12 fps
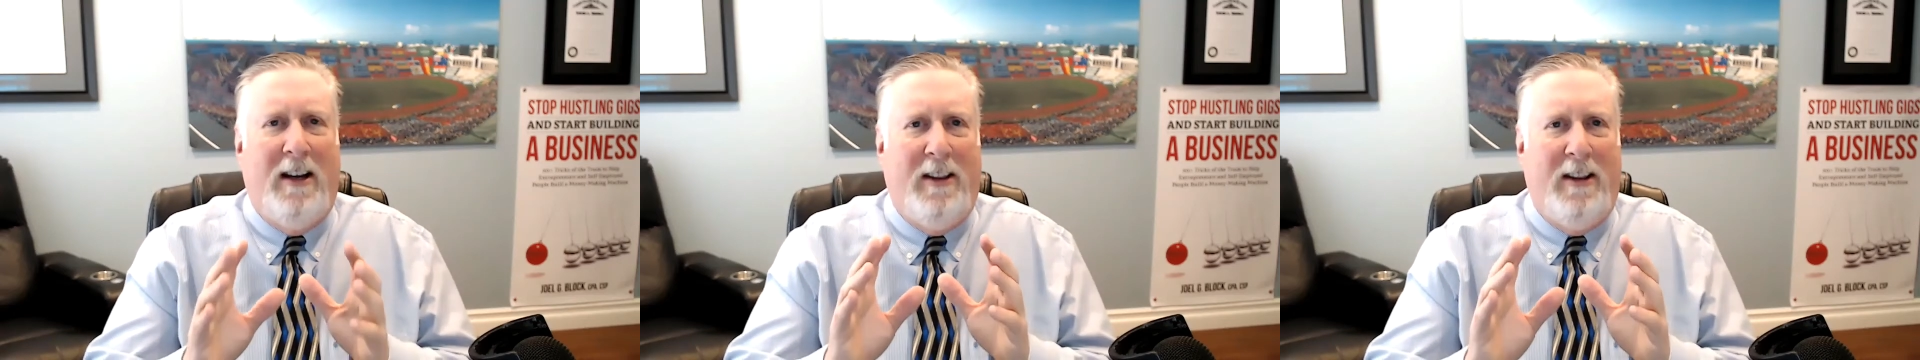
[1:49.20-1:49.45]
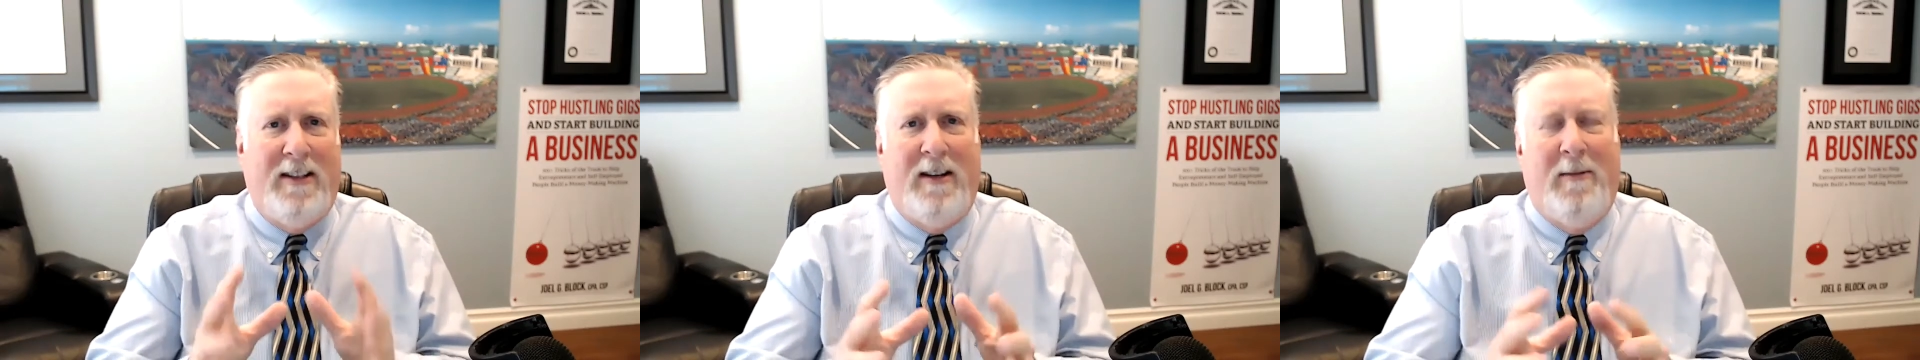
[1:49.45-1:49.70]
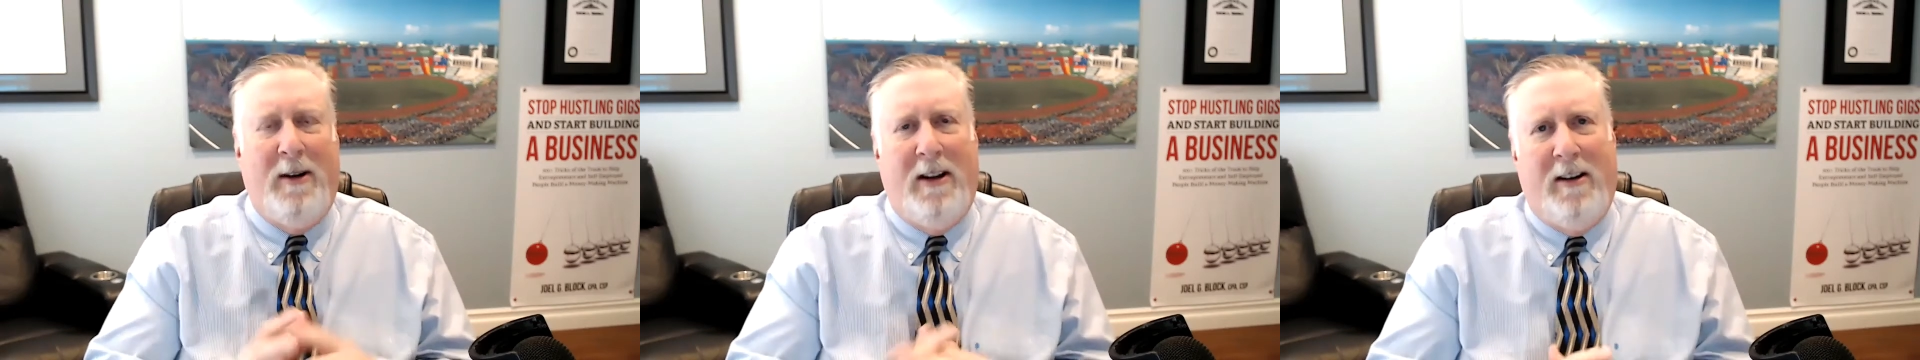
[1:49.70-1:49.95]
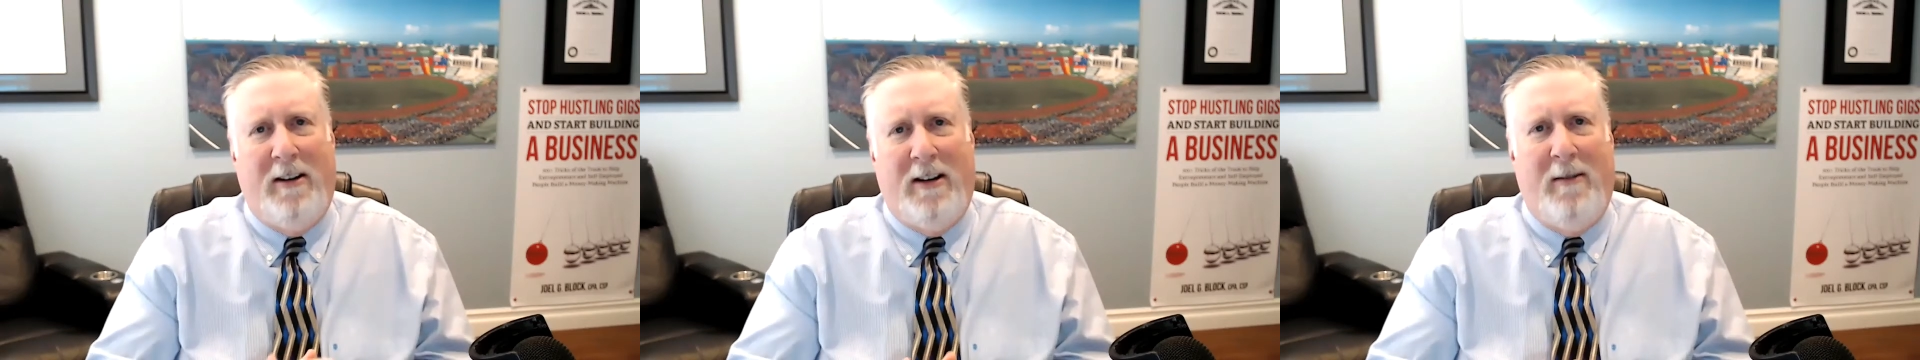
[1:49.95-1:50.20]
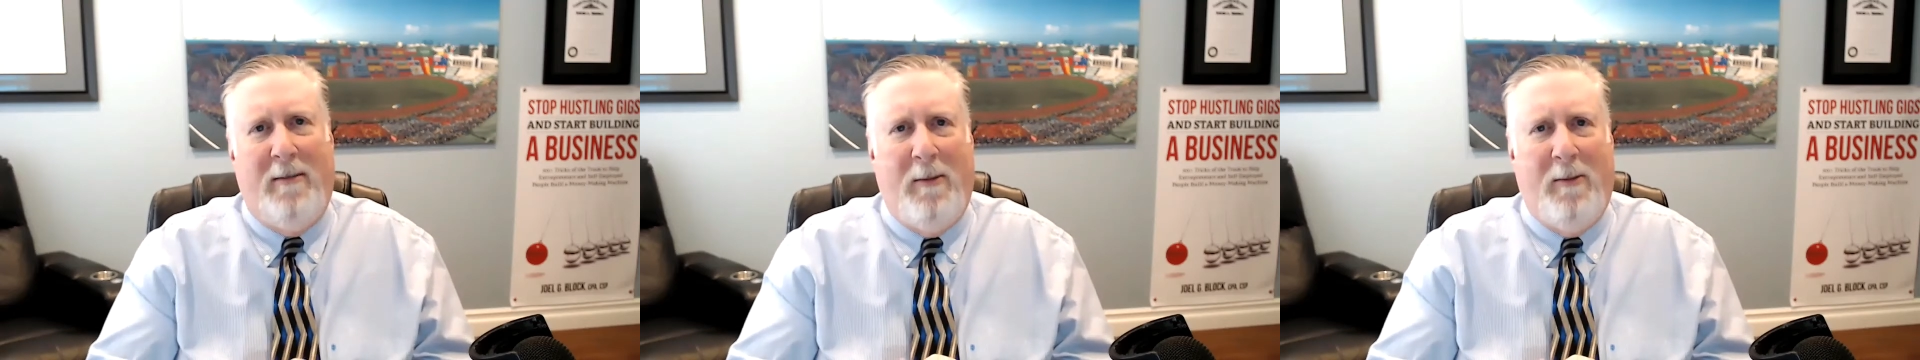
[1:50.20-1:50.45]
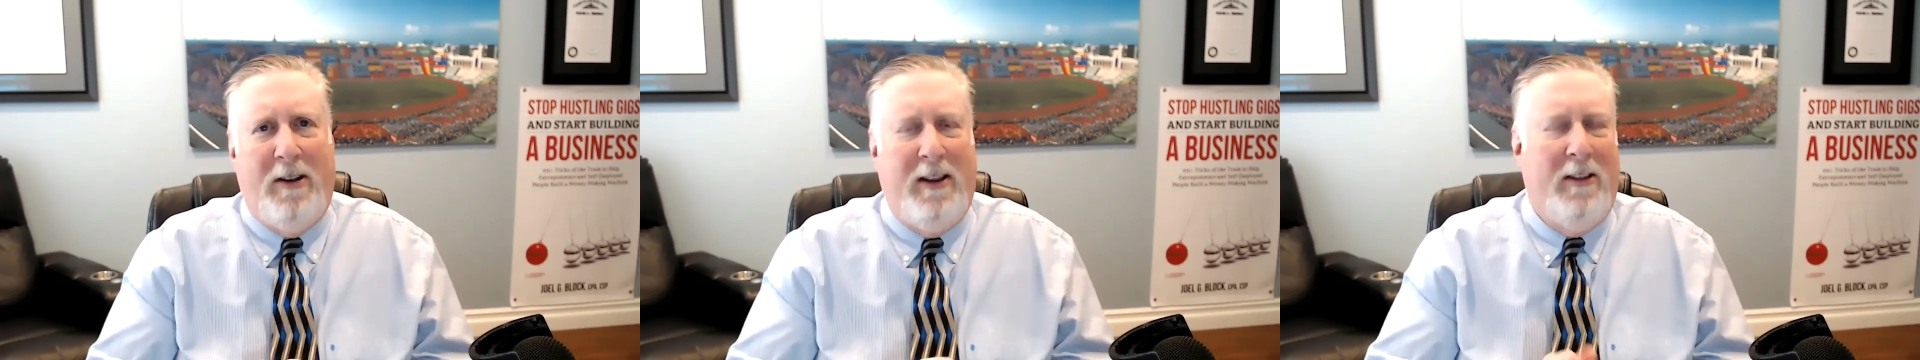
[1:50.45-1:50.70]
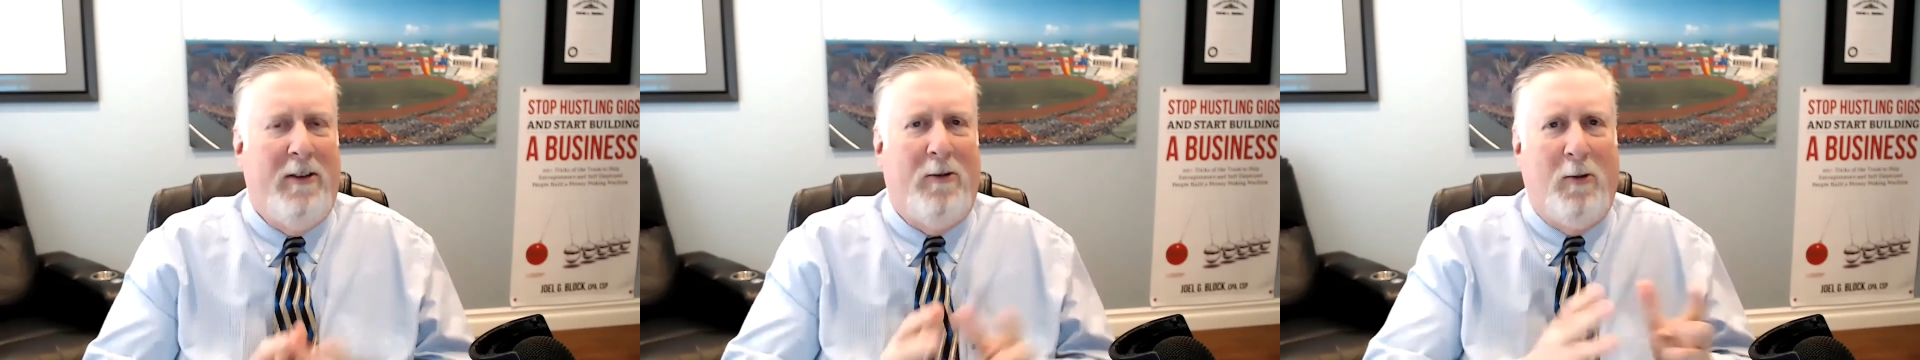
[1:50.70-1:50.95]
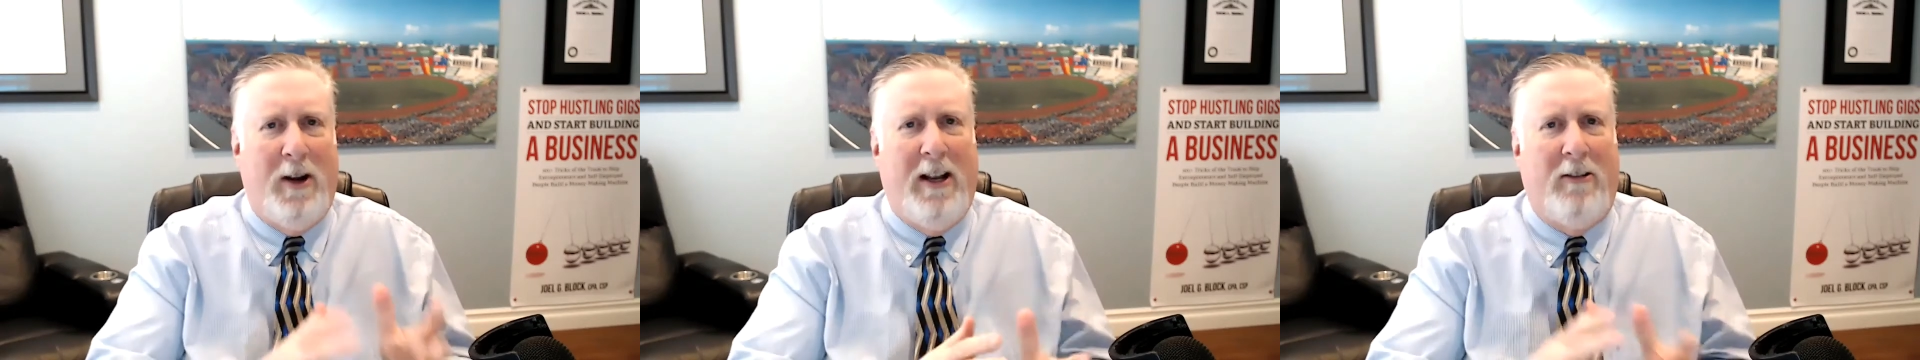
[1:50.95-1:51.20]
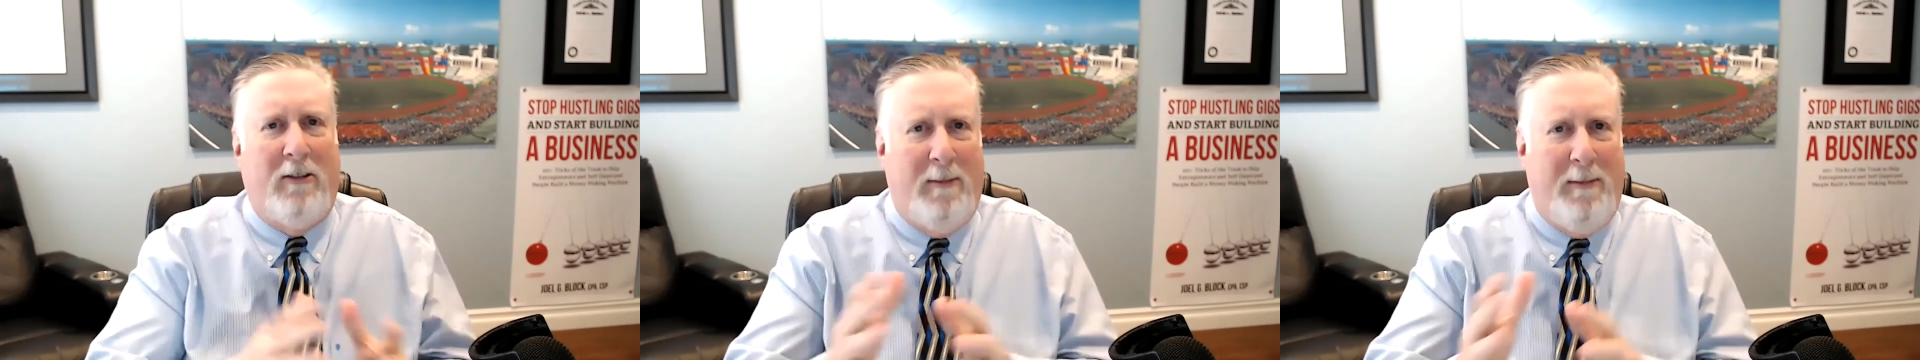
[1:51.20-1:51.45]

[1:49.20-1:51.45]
that somebody could come up with, either real or